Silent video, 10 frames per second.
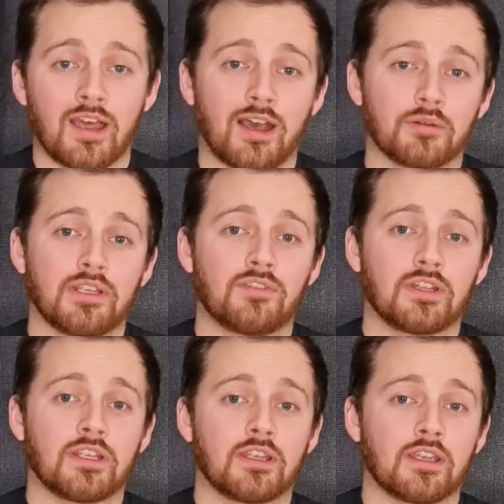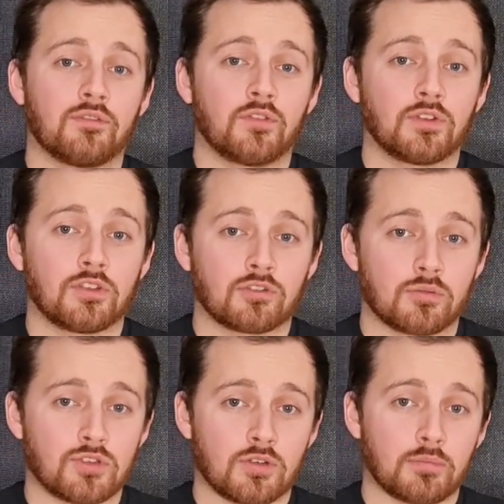I'll leave a link in the
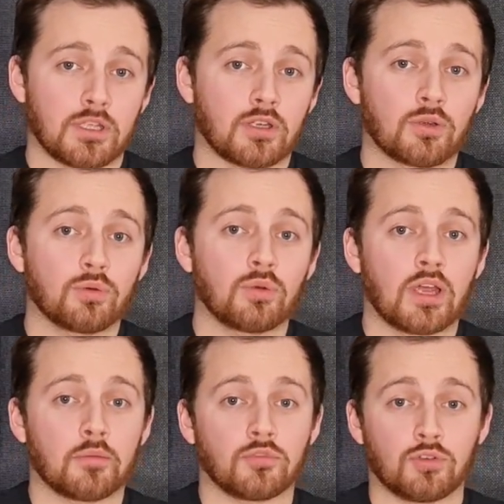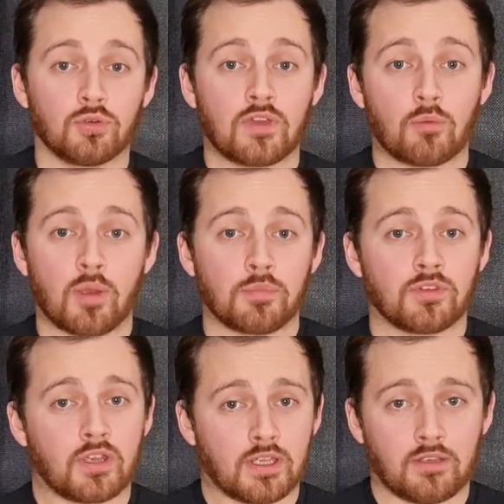description below to their
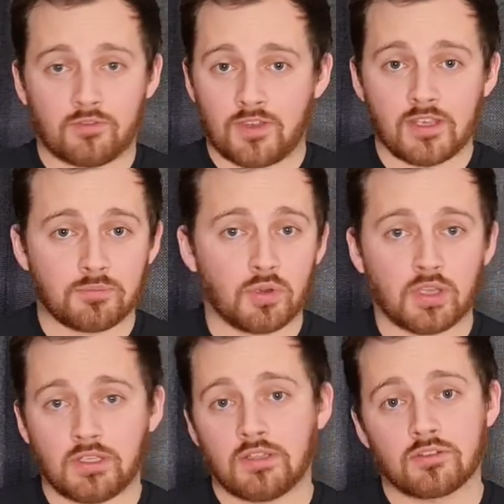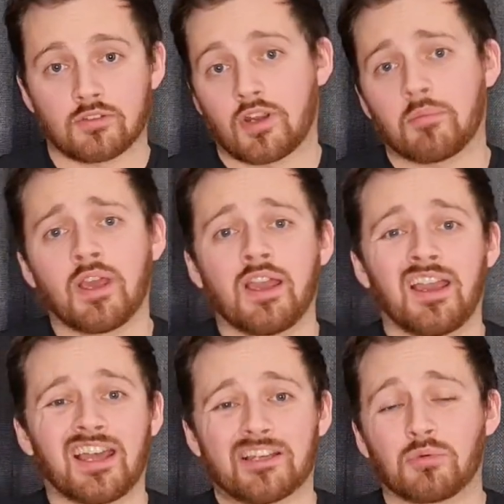website, Facebook and Instagram.
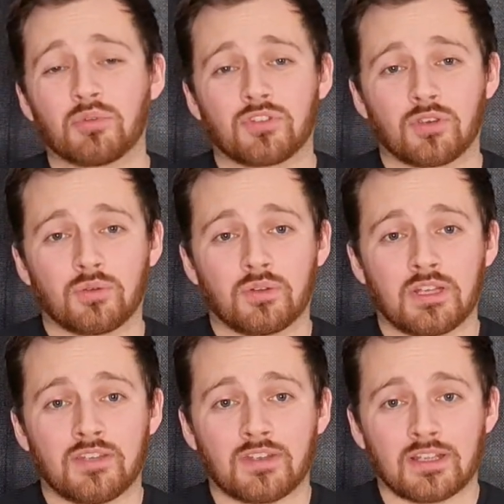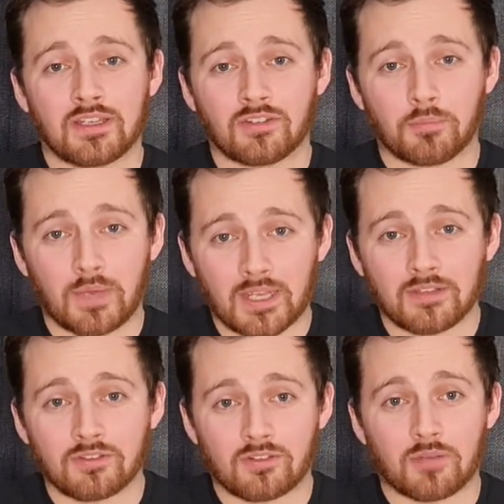And I'll also leave a link to my
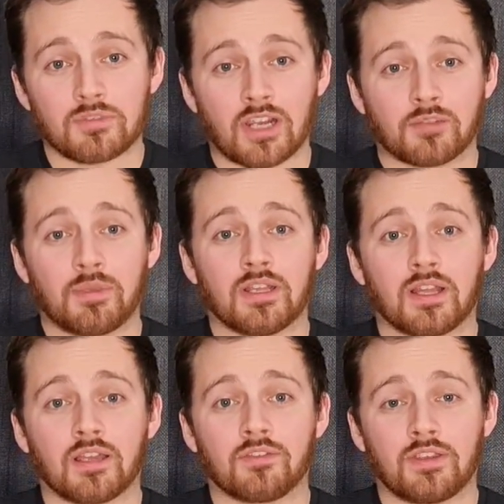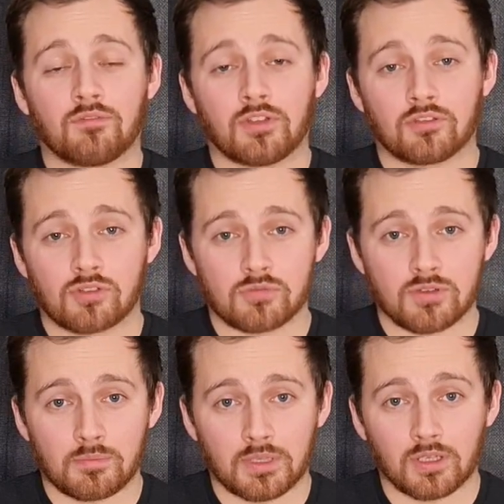Instagram, Jack's Beer Life, in the
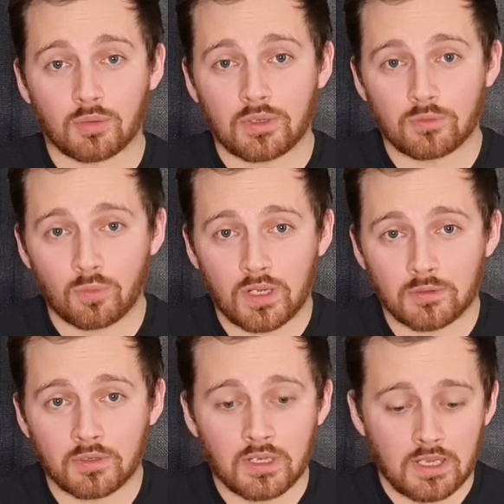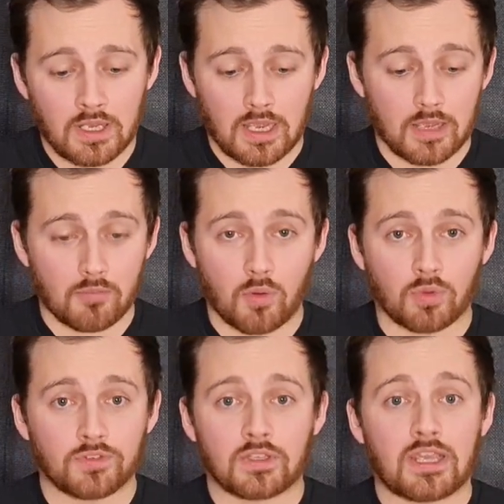description below as well.
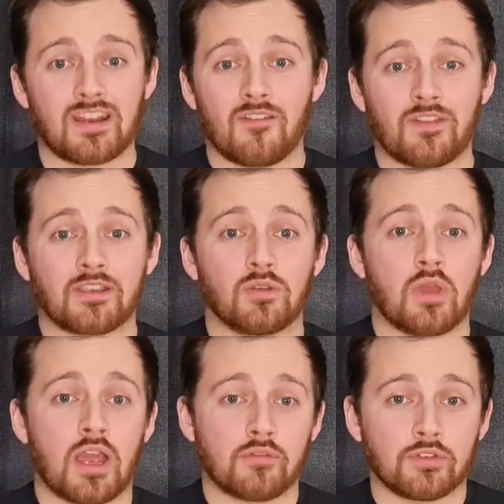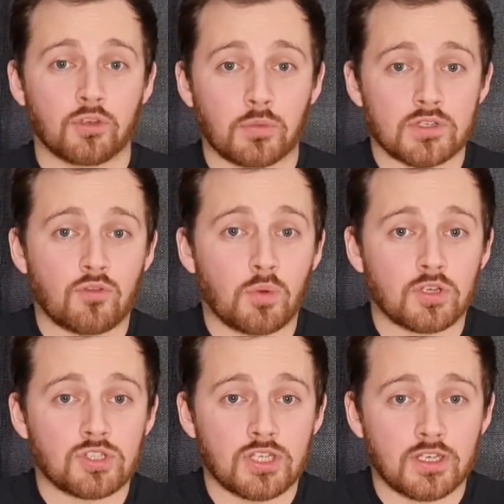Once again, thank you ever so much for
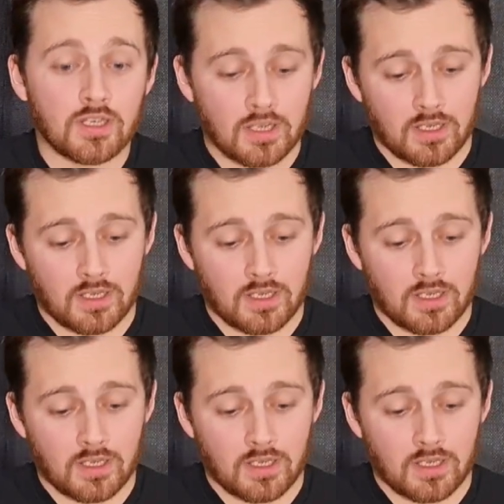watching.